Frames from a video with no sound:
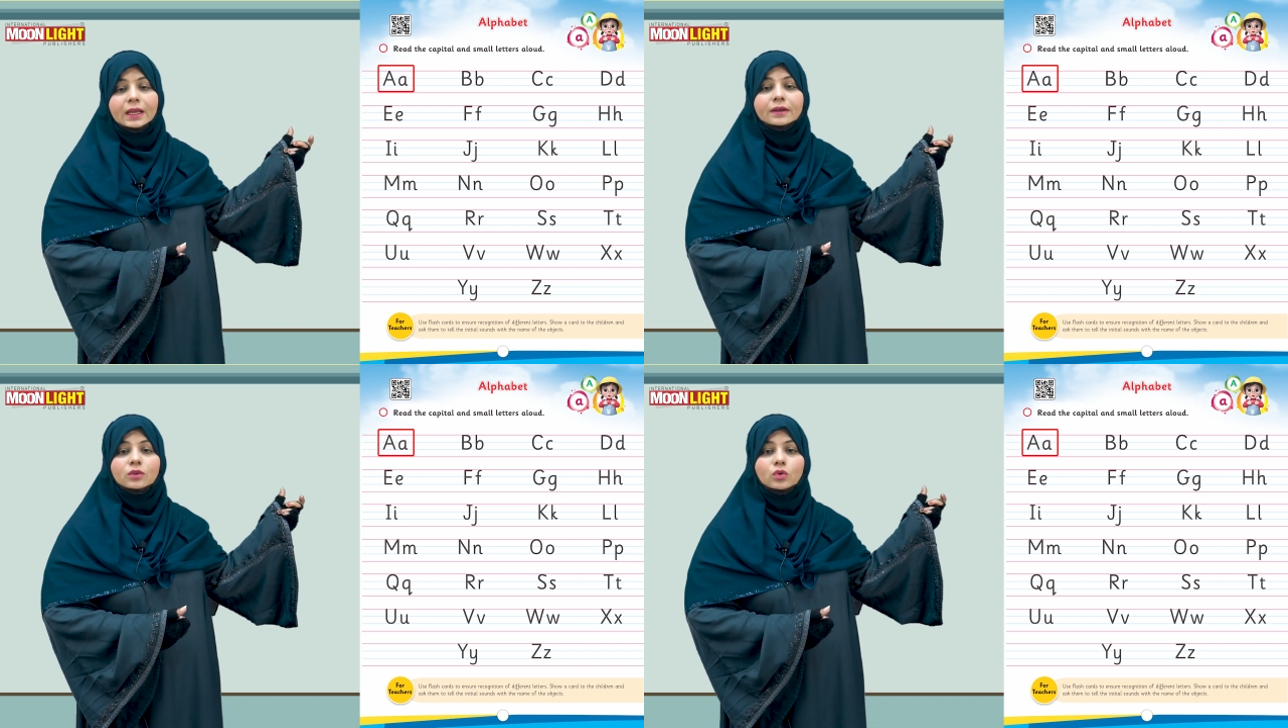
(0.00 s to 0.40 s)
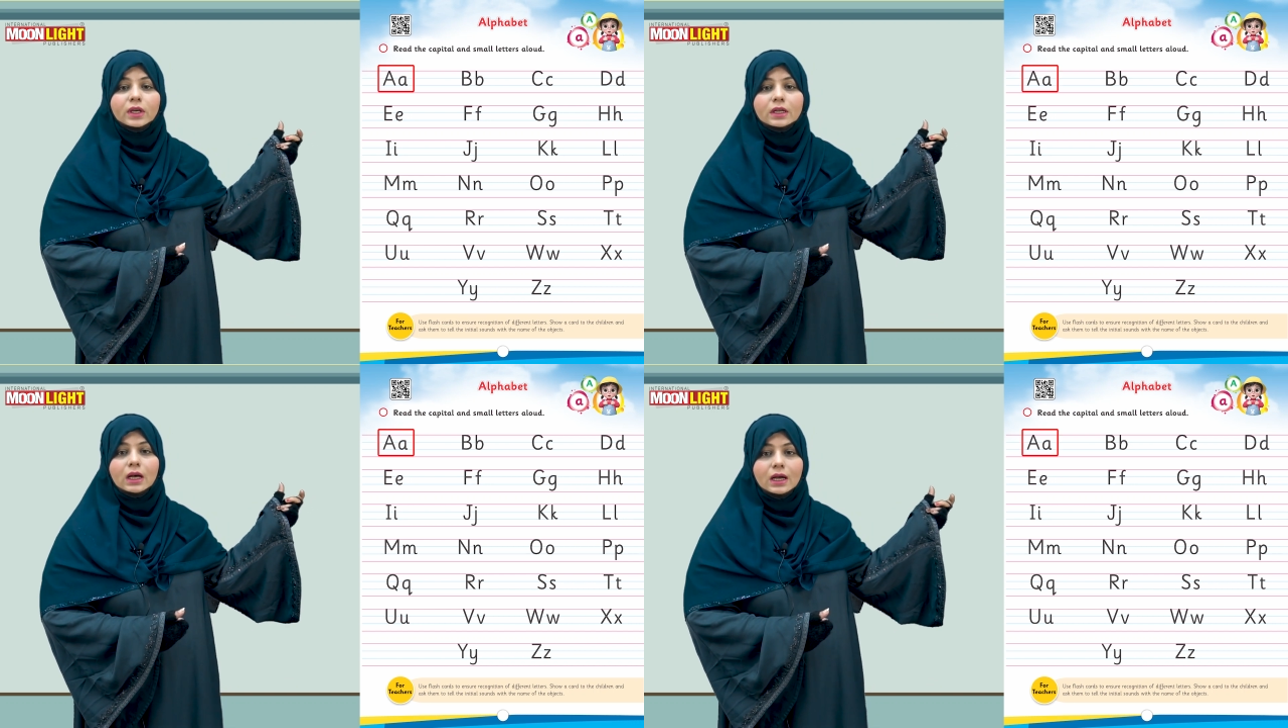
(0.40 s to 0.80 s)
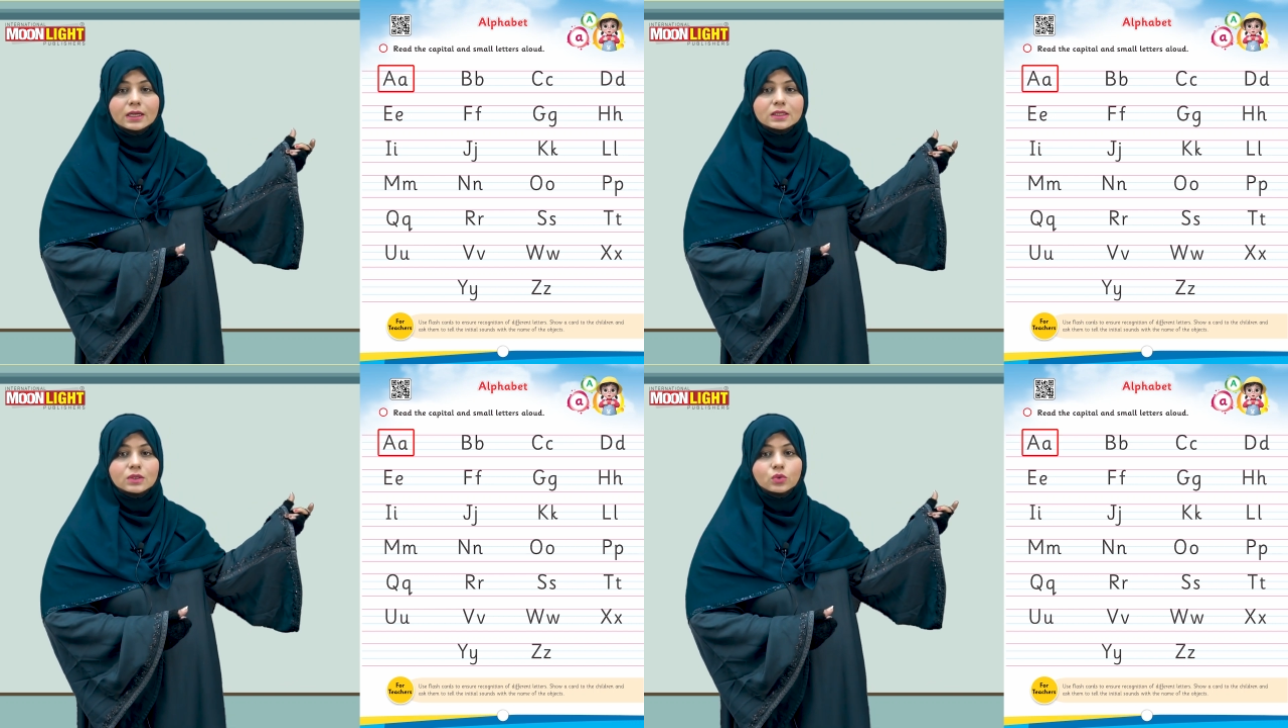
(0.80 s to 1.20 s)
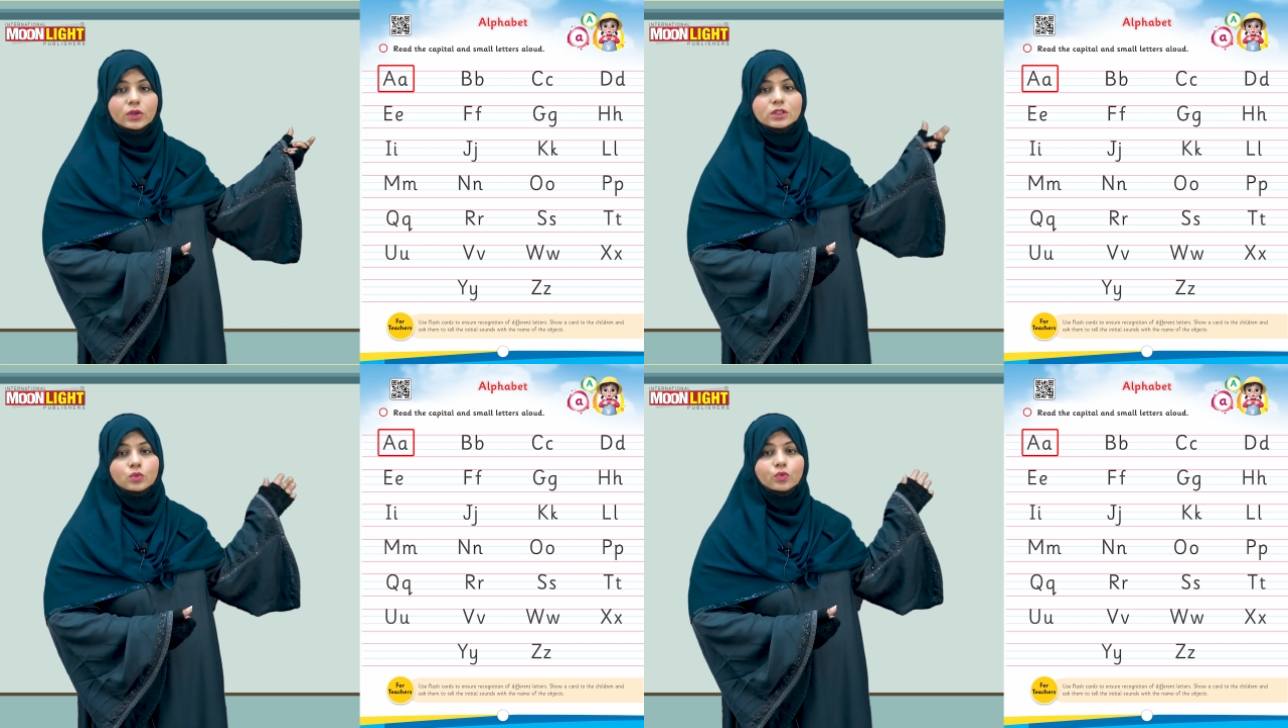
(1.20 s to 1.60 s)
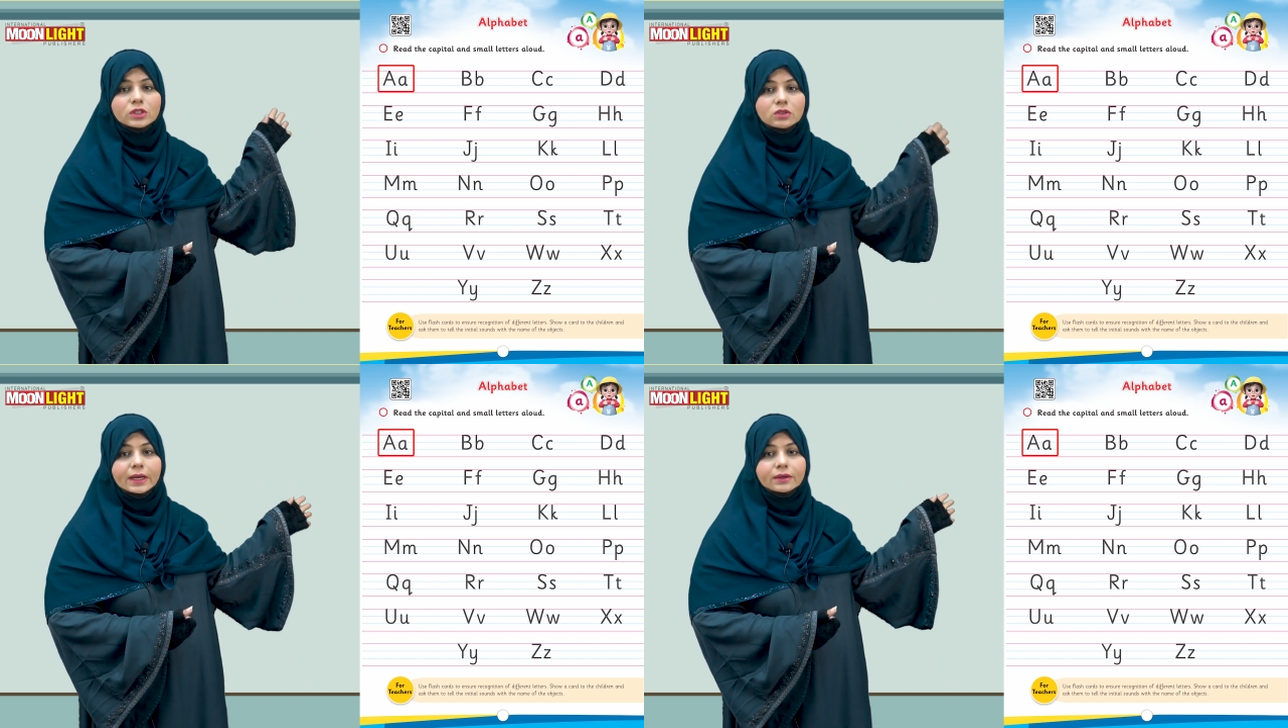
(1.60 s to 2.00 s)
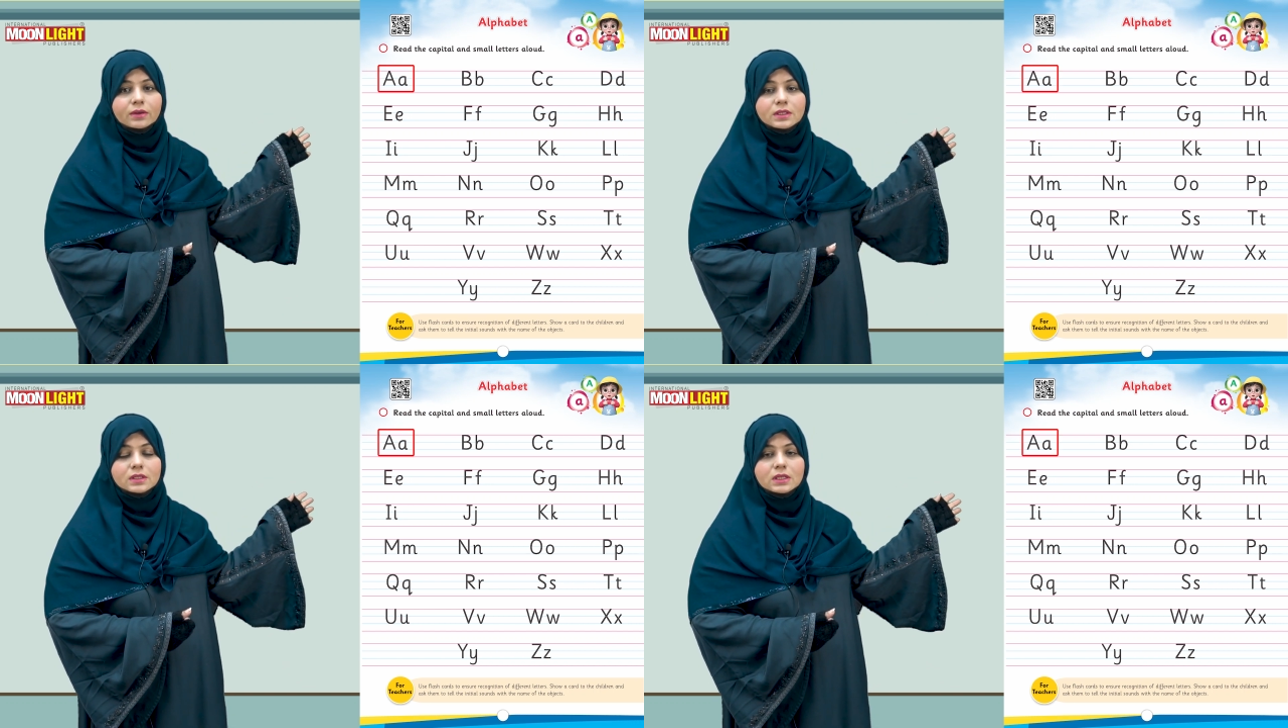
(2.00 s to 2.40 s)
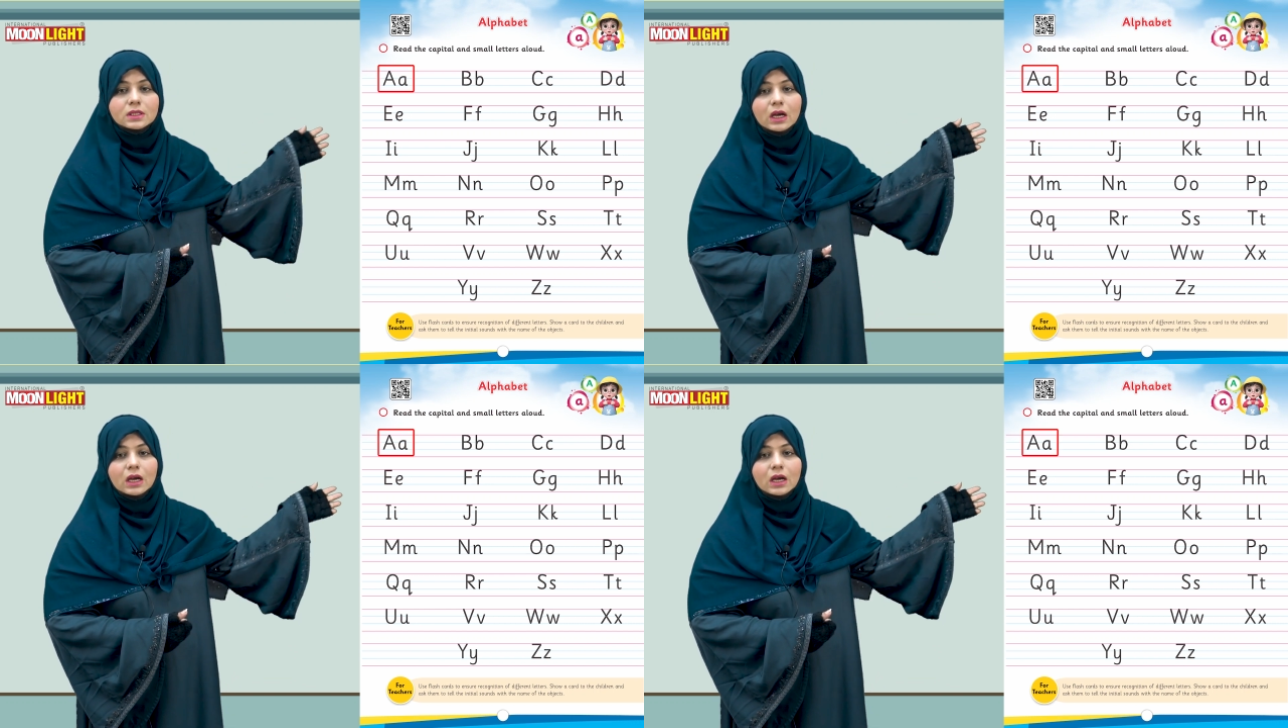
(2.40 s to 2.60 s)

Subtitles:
and you can ask the students which letter is this.